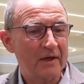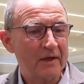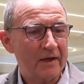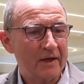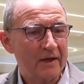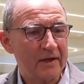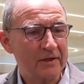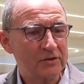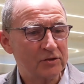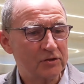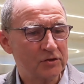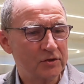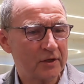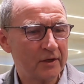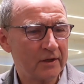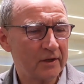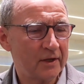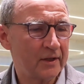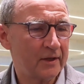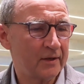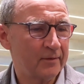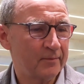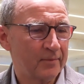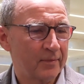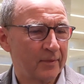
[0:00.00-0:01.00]
And
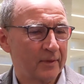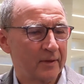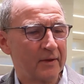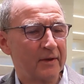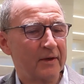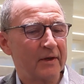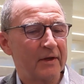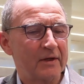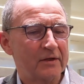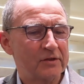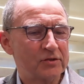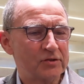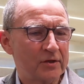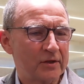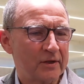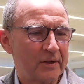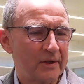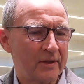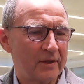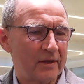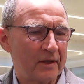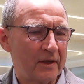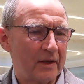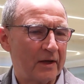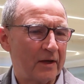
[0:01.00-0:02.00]
Jerry,
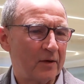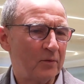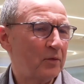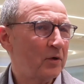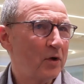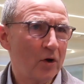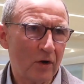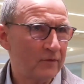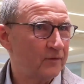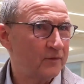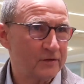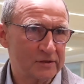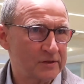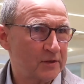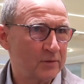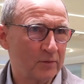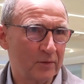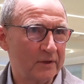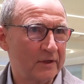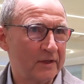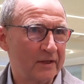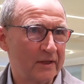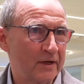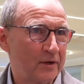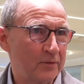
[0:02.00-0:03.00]
and we obviously
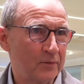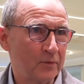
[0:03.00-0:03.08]
want to hear,